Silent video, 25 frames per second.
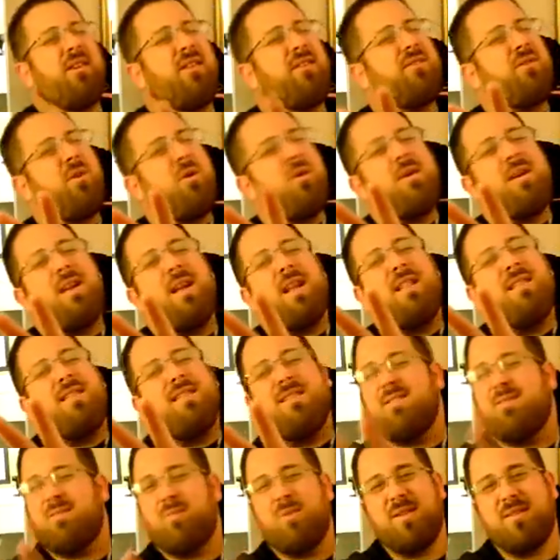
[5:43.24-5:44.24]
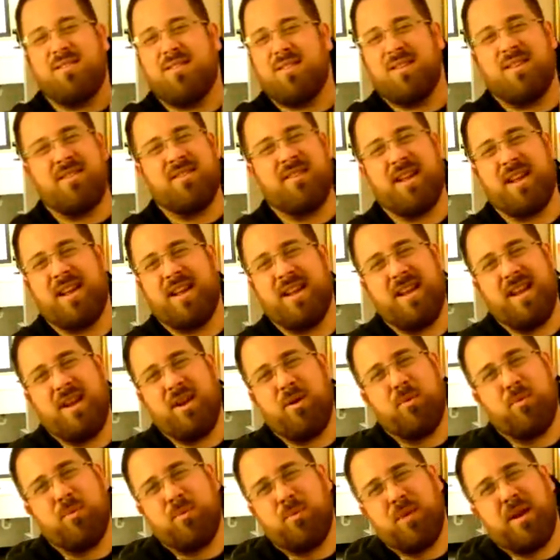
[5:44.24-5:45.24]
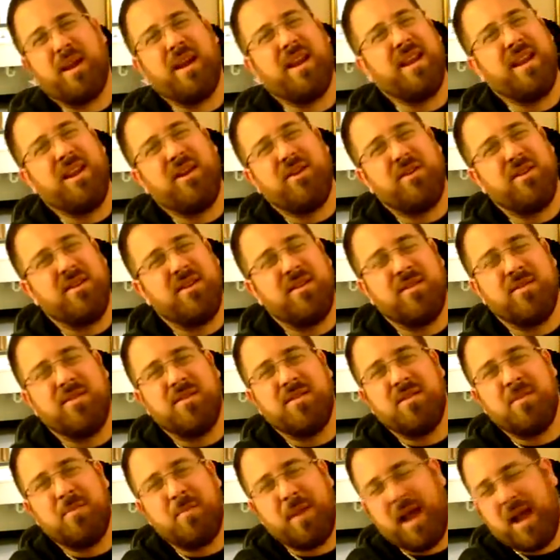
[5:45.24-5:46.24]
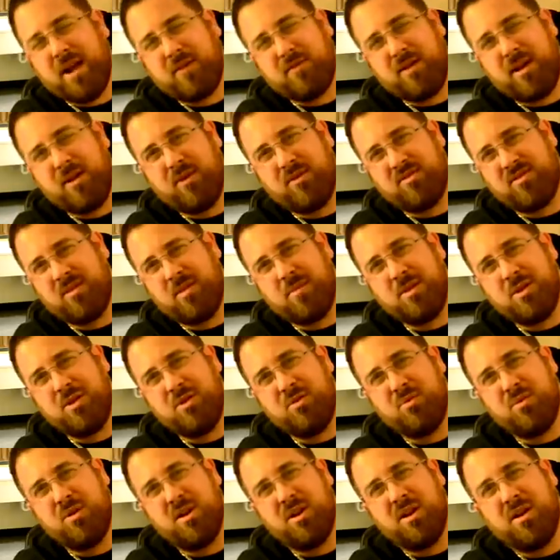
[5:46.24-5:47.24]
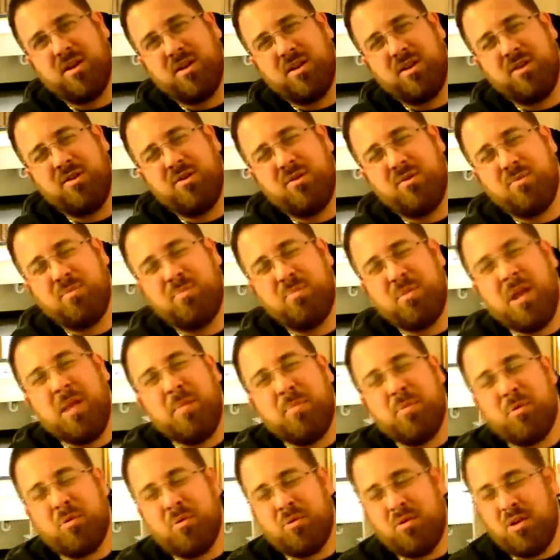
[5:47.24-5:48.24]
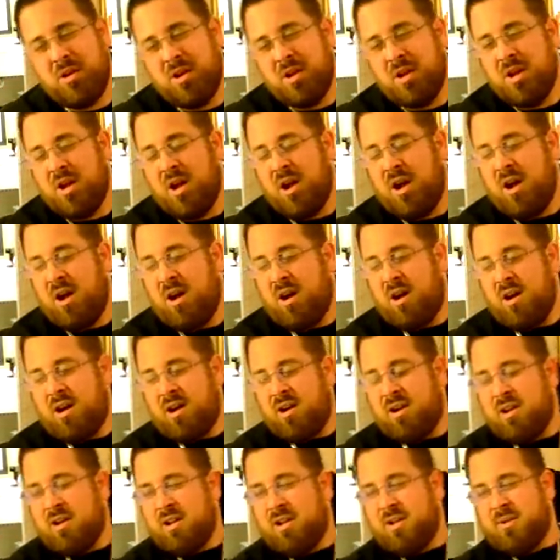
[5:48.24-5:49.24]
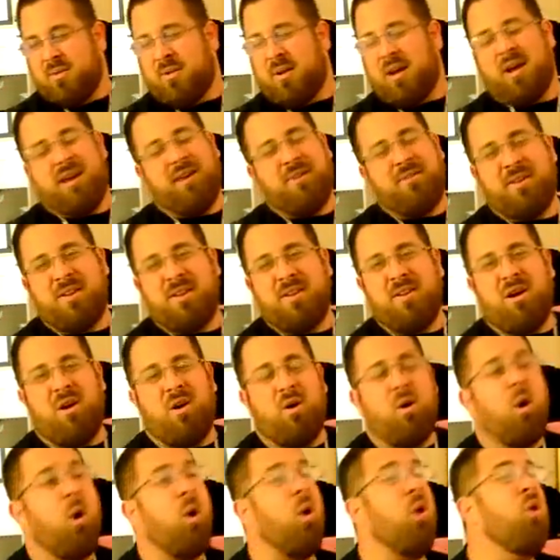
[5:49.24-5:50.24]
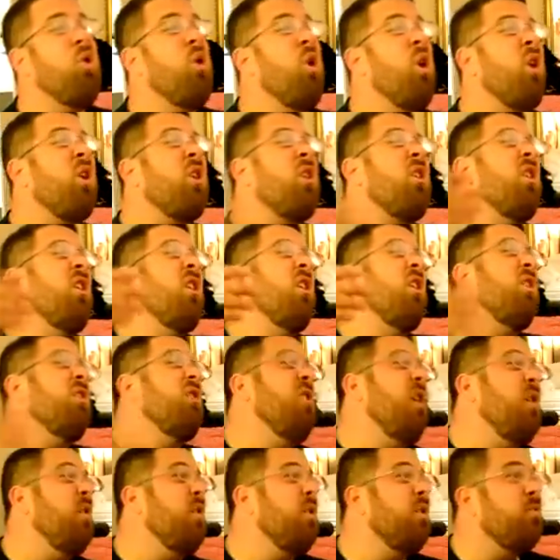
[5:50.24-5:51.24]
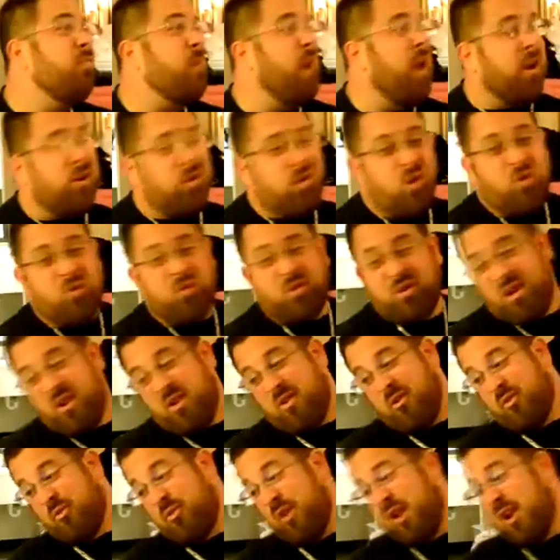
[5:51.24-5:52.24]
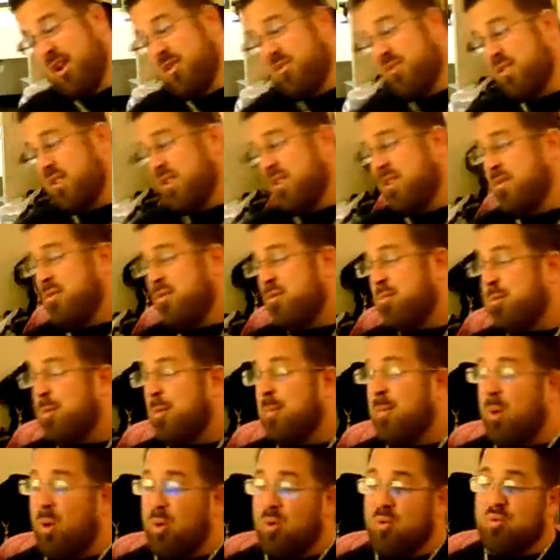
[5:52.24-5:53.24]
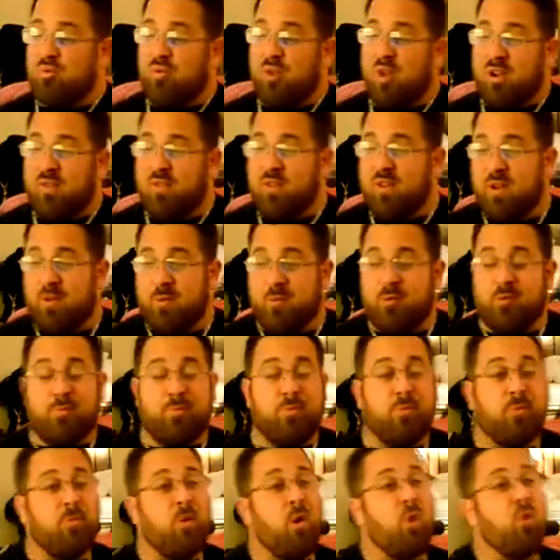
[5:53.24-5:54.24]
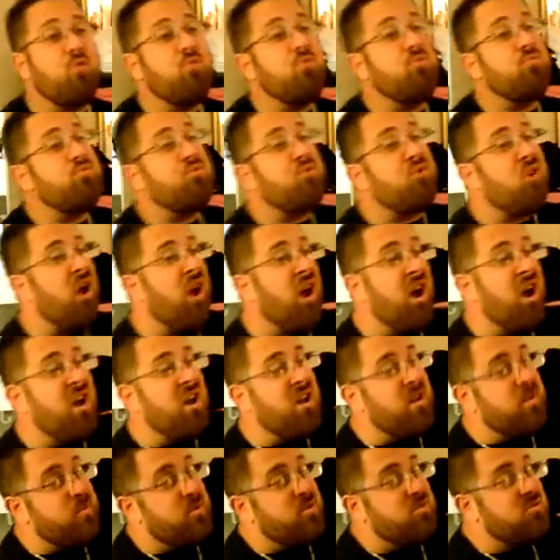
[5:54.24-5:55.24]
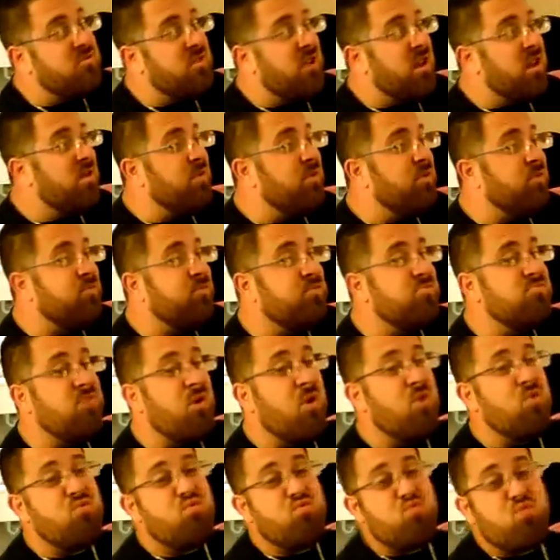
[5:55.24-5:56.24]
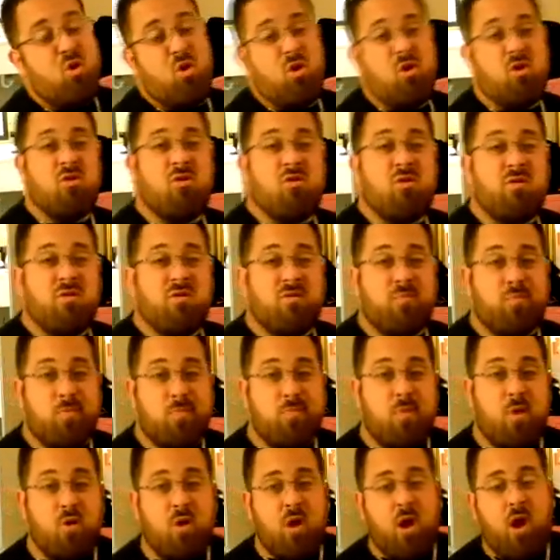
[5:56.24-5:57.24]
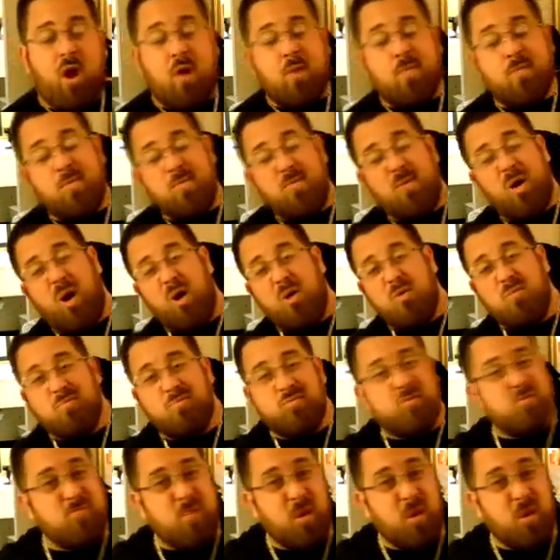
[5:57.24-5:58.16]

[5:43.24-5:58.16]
don't get this twisted, because I can hear you in the background. Some of you people, I already know. Oh look, now he's back over there at Raven. He was promoting Raven. He was promoting Prime, and then he was promoting Werner, and promoting.